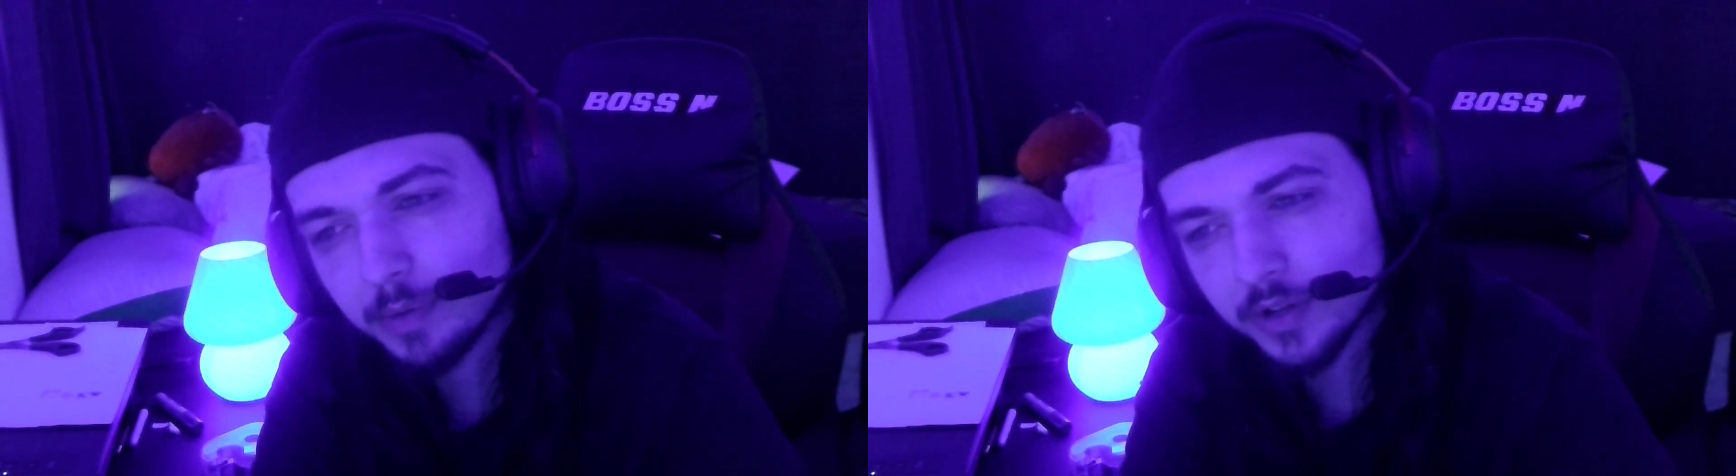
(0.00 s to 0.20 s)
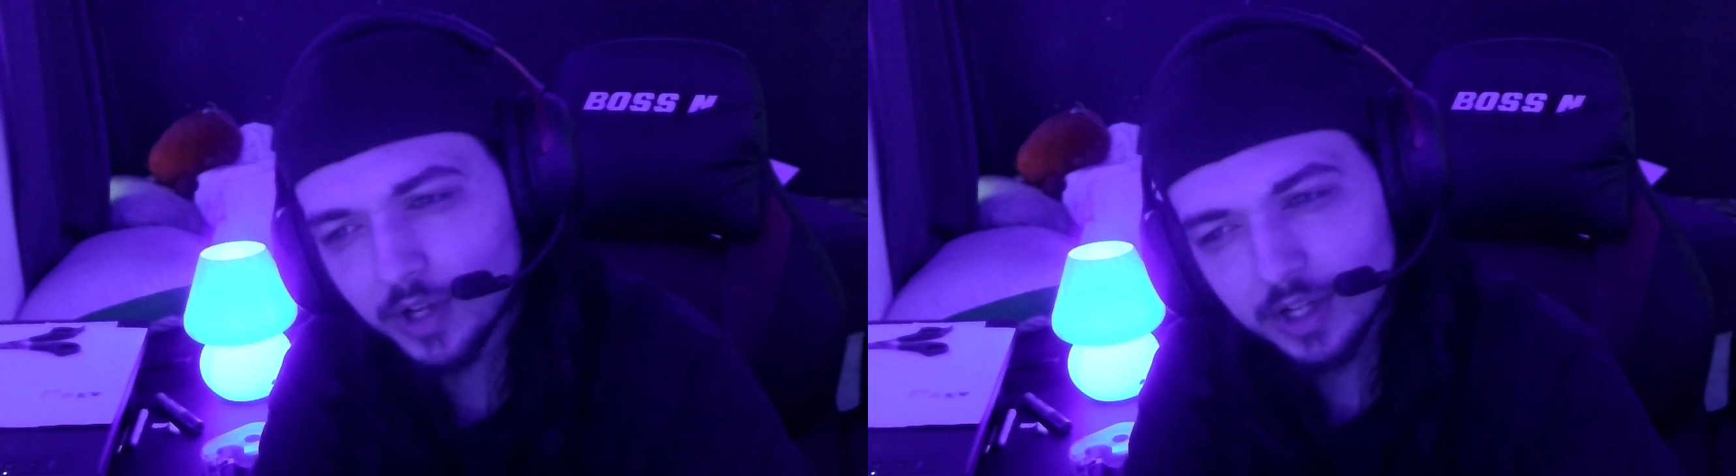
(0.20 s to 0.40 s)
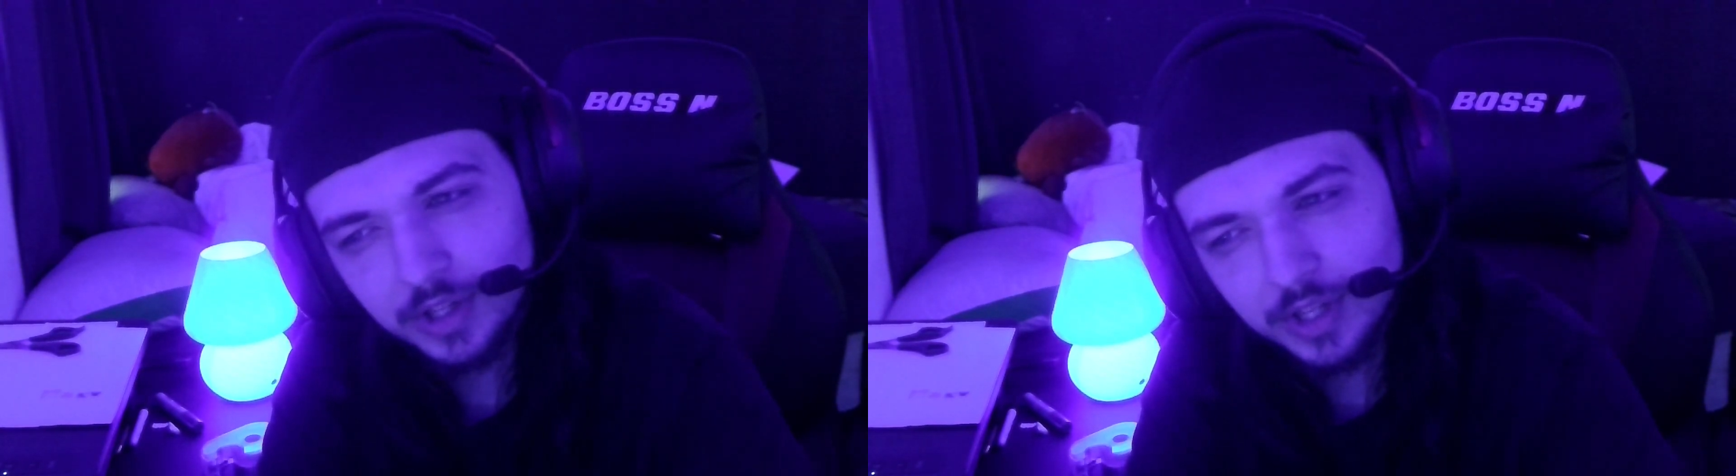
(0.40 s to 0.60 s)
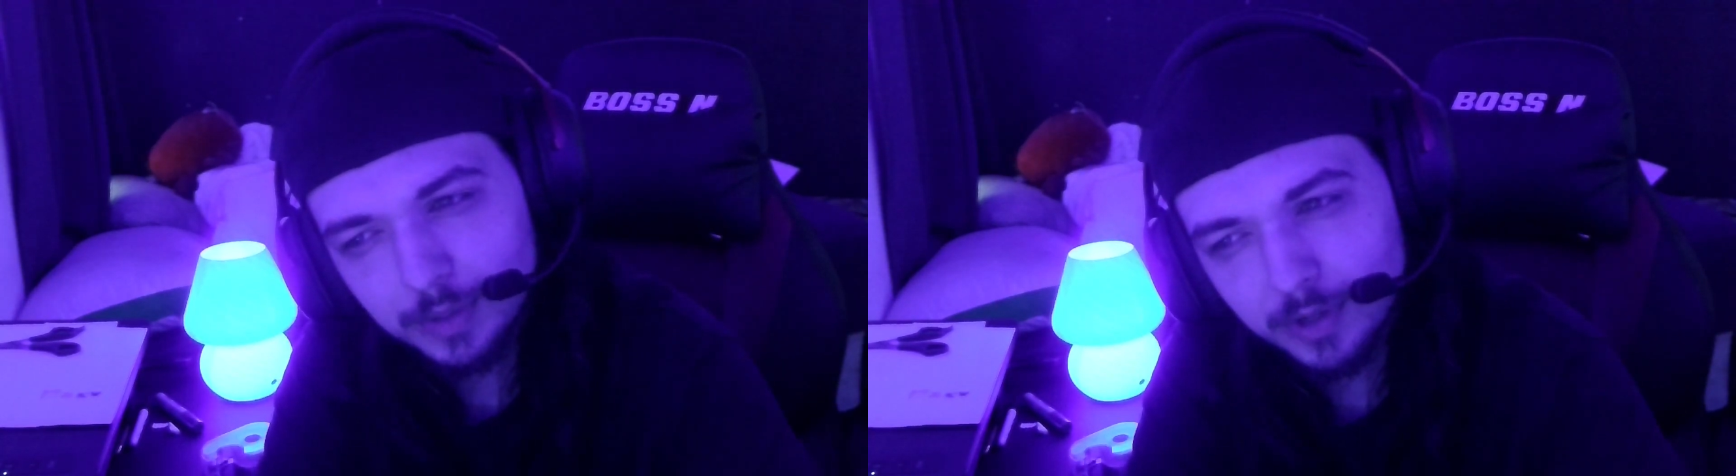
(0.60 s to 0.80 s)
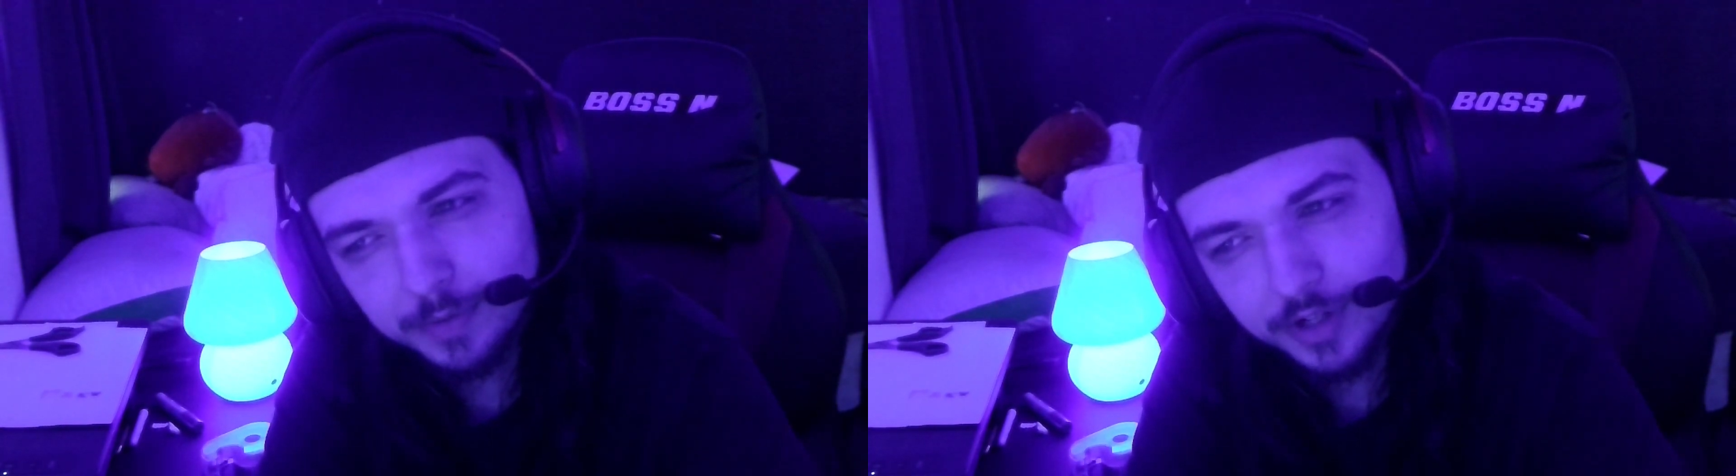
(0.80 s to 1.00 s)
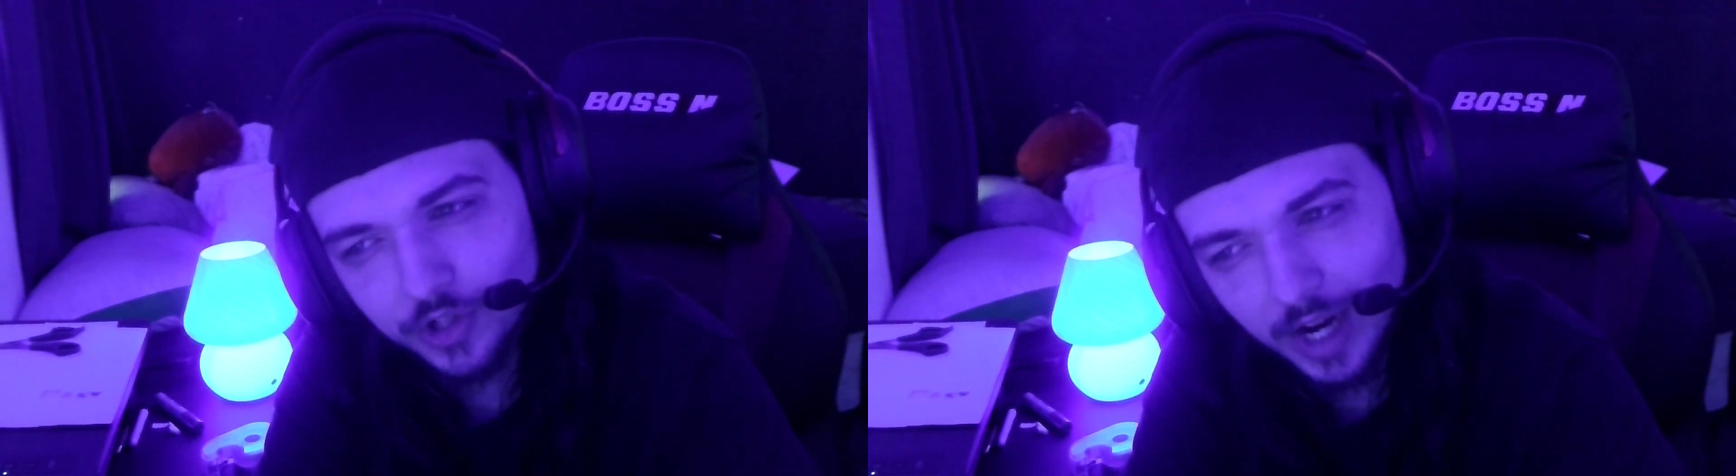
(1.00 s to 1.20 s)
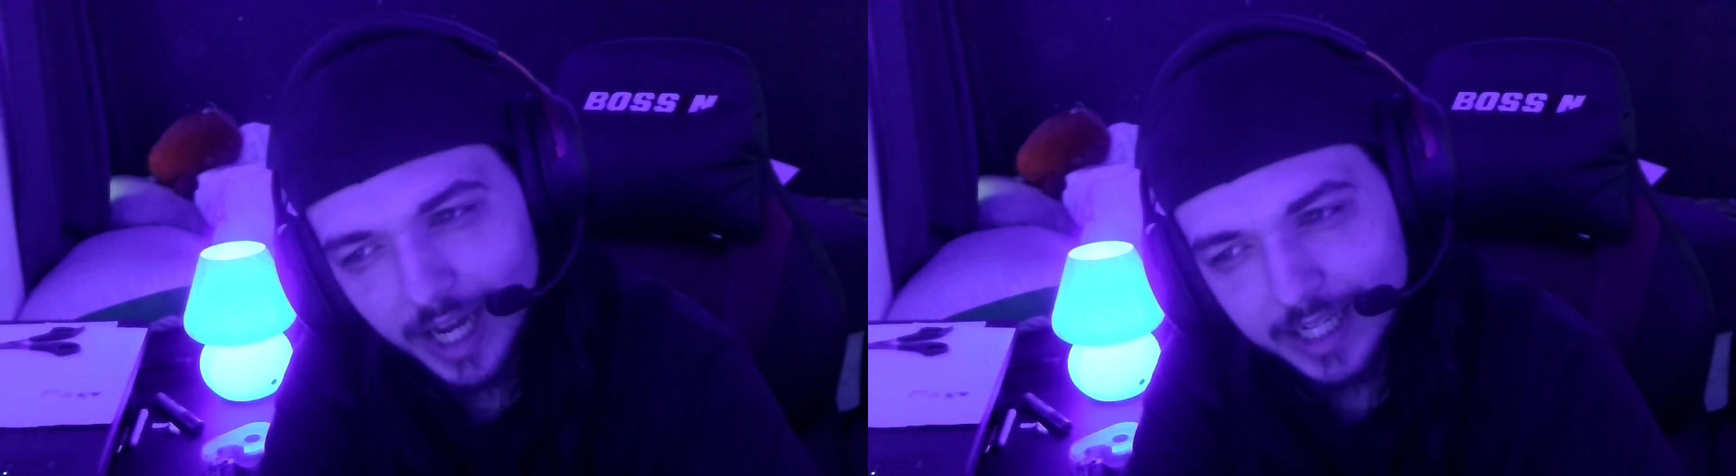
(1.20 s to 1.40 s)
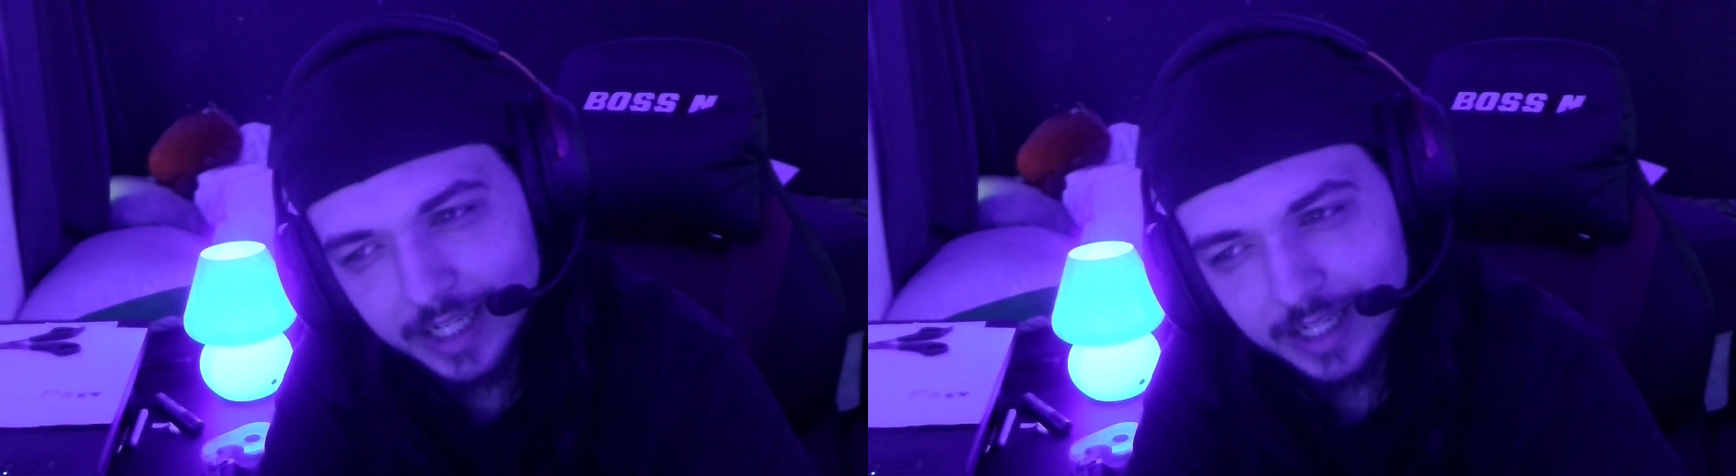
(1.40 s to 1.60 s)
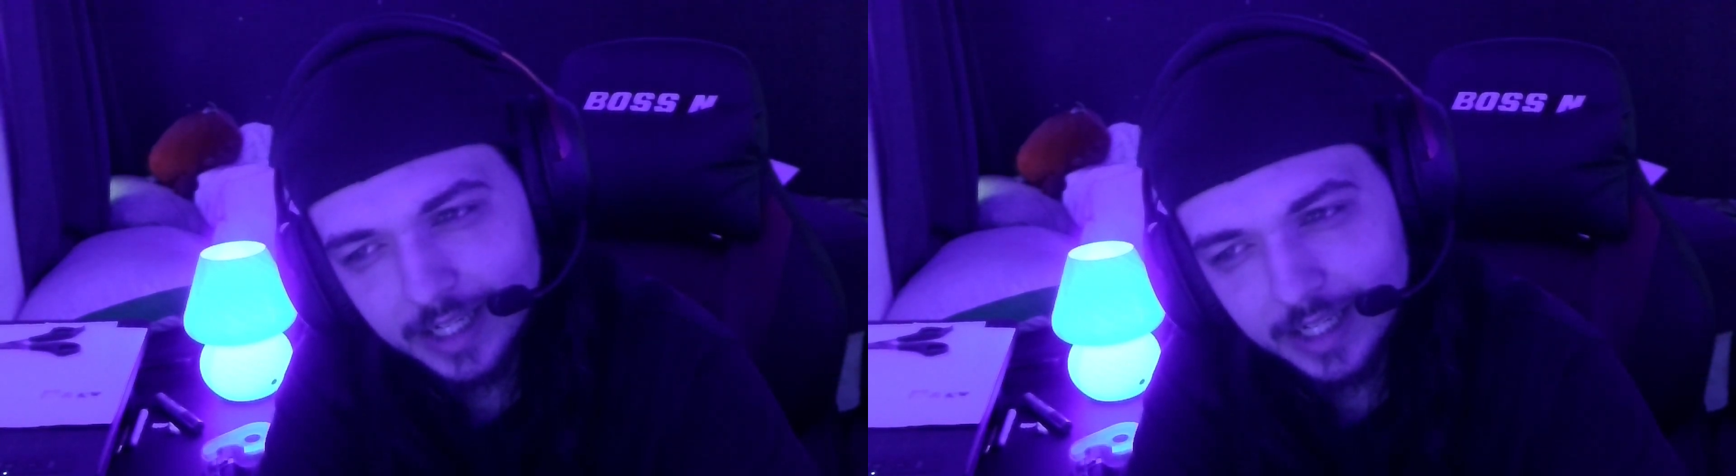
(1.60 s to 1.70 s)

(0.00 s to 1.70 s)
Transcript: I was like, isn't this supposed to be a dragon?